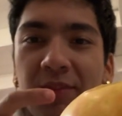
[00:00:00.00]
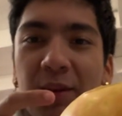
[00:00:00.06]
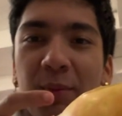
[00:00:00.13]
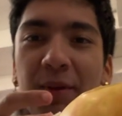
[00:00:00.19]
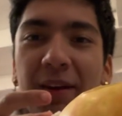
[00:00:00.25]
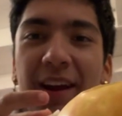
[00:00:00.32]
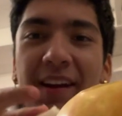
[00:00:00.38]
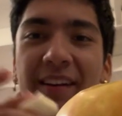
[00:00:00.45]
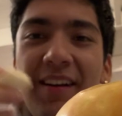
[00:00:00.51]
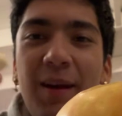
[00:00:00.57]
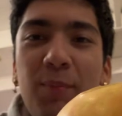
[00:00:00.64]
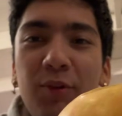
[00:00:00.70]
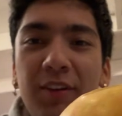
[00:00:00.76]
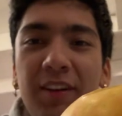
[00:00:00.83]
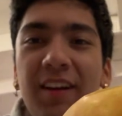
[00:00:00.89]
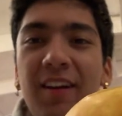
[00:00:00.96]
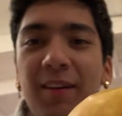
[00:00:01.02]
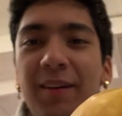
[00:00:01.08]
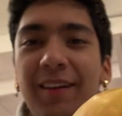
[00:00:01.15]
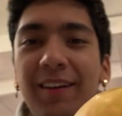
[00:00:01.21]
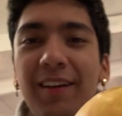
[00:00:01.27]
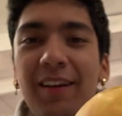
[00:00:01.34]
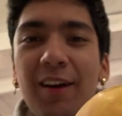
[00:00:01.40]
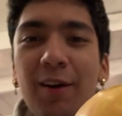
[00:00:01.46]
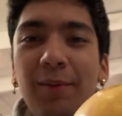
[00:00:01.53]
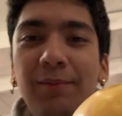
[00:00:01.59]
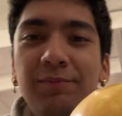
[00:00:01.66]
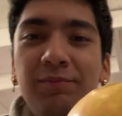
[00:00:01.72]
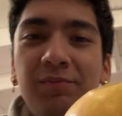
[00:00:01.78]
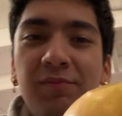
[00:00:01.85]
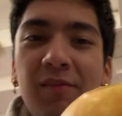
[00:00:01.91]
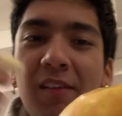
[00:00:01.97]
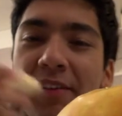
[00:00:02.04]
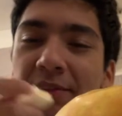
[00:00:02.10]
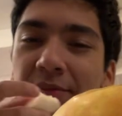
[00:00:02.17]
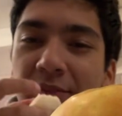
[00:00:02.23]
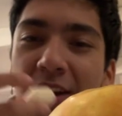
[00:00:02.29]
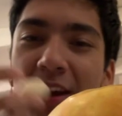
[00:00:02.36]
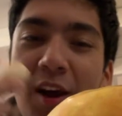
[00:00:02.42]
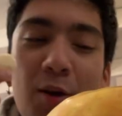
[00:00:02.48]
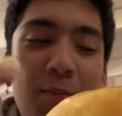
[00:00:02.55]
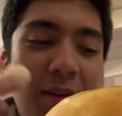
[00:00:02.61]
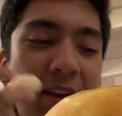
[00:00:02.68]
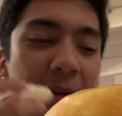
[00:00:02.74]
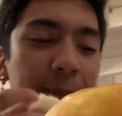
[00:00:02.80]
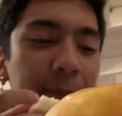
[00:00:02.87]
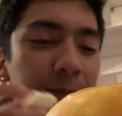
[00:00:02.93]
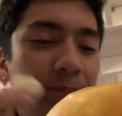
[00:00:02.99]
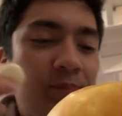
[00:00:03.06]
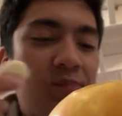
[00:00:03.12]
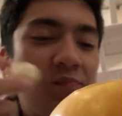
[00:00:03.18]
The banana and apple didn't help. It did help. It helped me.